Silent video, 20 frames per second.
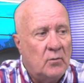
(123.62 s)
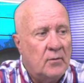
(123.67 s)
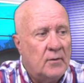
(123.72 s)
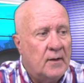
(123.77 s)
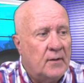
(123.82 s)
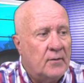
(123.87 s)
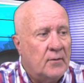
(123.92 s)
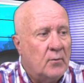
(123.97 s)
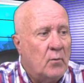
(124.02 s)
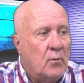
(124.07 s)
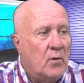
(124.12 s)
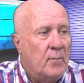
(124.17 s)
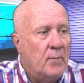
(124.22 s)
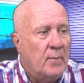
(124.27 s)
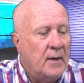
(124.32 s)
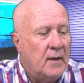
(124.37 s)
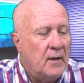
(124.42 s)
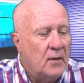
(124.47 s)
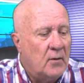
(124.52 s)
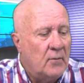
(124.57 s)
that the
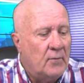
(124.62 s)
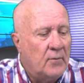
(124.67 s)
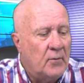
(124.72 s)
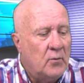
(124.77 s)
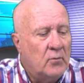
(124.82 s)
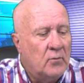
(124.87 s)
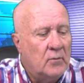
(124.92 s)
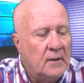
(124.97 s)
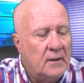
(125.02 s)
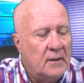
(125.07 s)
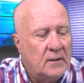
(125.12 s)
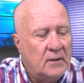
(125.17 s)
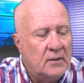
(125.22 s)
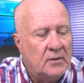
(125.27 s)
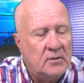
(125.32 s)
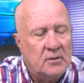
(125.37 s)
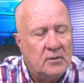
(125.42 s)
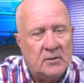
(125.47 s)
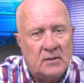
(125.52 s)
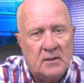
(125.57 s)
well-being of all
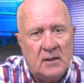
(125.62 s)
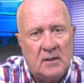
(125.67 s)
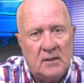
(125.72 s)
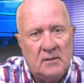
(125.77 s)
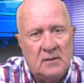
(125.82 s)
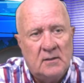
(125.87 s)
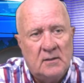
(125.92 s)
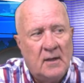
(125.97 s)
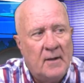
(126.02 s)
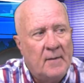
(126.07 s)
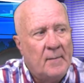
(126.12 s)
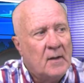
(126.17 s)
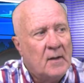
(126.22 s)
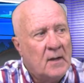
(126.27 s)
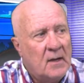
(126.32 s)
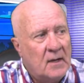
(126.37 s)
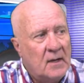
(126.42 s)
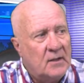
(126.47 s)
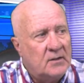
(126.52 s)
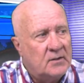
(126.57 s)
Indigenous kids
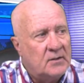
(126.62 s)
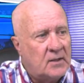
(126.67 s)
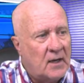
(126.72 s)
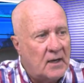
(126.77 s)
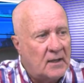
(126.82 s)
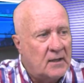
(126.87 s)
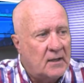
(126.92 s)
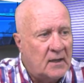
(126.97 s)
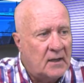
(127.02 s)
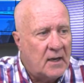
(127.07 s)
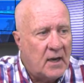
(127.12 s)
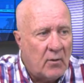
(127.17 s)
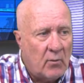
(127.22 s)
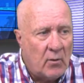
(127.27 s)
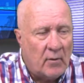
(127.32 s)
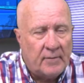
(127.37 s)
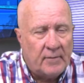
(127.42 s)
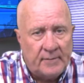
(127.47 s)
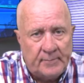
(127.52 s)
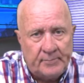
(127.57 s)
is taken care
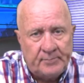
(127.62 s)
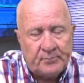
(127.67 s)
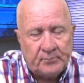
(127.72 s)
of.